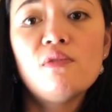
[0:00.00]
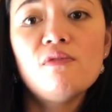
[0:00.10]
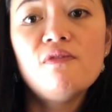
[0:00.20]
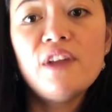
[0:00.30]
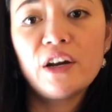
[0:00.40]

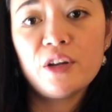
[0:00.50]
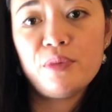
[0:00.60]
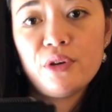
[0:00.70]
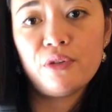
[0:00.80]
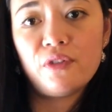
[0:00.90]
very
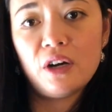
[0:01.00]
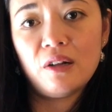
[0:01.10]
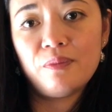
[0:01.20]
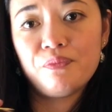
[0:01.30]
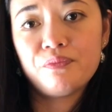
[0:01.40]

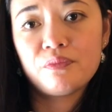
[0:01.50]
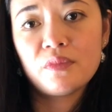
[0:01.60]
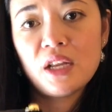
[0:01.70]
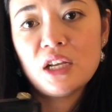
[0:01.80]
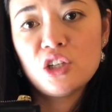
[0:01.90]
beautiful,
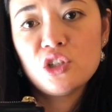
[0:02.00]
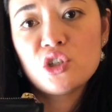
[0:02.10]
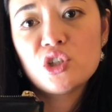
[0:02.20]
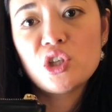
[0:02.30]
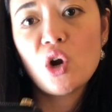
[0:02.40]

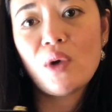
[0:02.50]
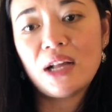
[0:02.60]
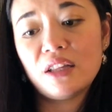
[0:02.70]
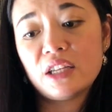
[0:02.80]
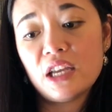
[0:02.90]
so
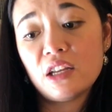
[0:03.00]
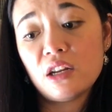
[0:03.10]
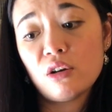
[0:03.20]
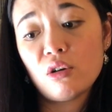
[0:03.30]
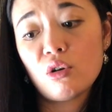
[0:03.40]

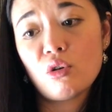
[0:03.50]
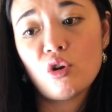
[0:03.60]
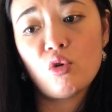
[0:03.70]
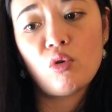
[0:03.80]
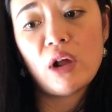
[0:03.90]
elegant,
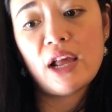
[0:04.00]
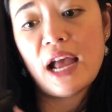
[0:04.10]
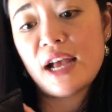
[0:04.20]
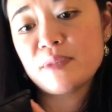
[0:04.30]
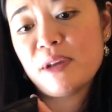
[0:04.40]

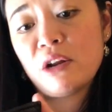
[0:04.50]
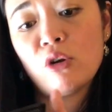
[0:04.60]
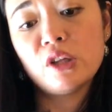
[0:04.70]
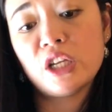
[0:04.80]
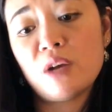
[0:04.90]
has been
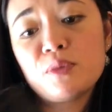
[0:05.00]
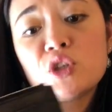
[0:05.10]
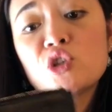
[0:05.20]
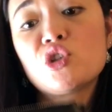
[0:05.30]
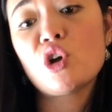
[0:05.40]
holding up
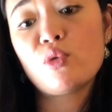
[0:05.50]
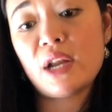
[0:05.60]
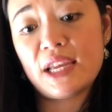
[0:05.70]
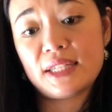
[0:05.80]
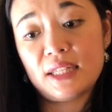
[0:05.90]
so
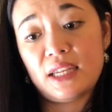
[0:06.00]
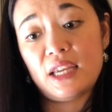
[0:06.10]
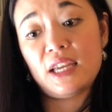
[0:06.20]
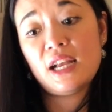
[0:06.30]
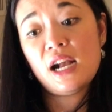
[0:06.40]

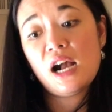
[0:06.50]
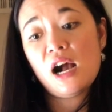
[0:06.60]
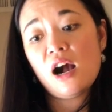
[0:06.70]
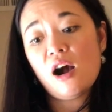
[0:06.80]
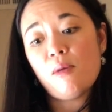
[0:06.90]
nicely,
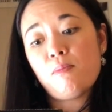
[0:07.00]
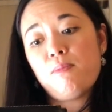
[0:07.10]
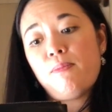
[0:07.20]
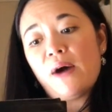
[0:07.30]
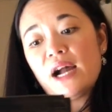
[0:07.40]

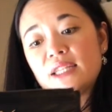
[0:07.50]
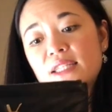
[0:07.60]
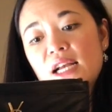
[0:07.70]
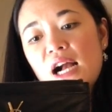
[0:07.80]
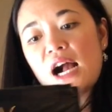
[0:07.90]

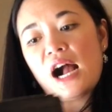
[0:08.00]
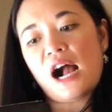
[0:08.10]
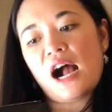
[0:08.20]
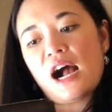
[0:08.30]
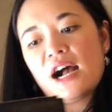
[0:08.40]
but
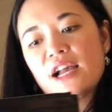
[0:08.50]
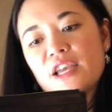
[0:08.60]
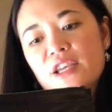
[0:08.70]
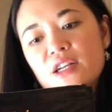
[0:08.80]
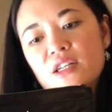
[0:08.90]

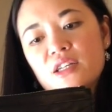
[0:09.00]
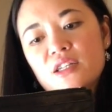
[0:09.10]
I